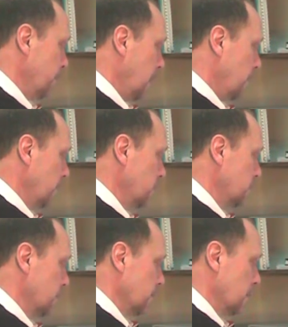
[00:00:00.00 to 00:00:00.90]
on this
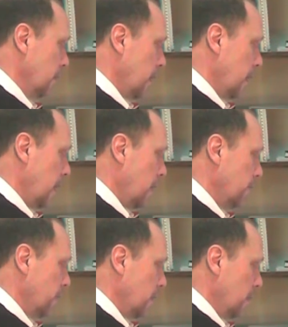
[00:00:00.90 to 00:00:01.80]
server, I
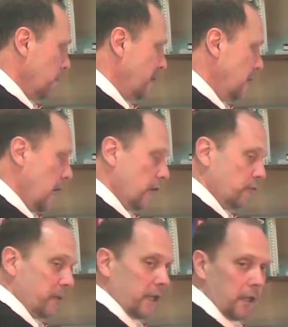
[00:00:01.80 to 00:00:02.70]
have
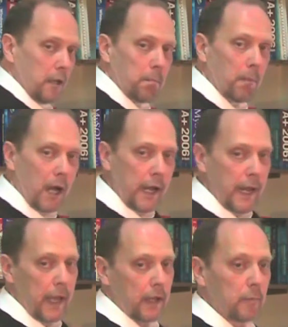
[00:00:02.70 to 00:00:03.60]
PHP
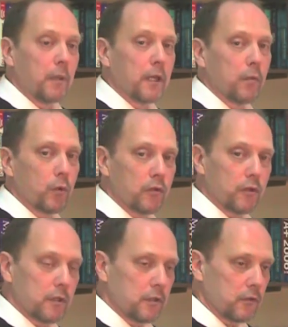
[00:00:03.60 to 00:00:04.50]
MyAdmin, which
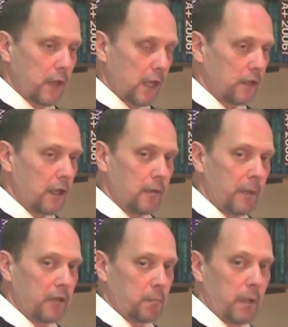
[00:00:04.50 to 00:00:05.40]
is a
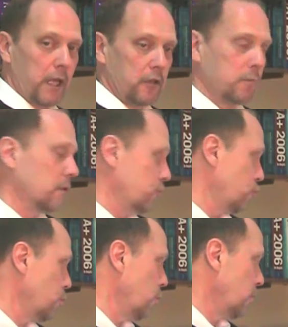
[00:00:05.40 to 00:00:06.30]
database management
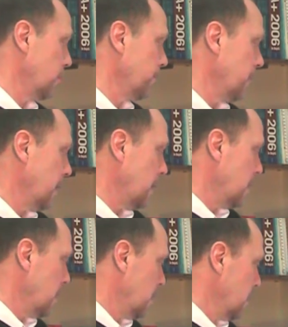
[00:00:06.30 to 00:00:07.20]
tool.
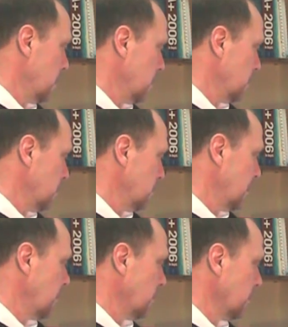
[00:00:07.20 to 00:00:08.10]

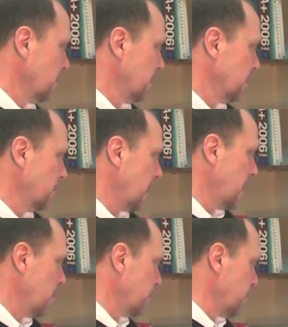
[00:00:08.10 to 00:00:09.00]
Takes a little bit of
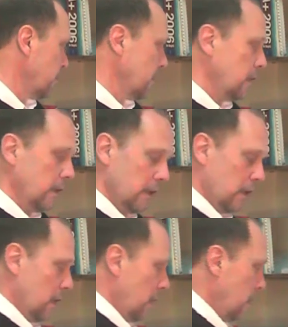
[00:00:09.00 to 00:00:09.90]
time for the
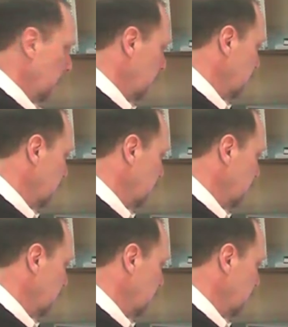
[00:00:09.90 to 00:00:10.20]
uh,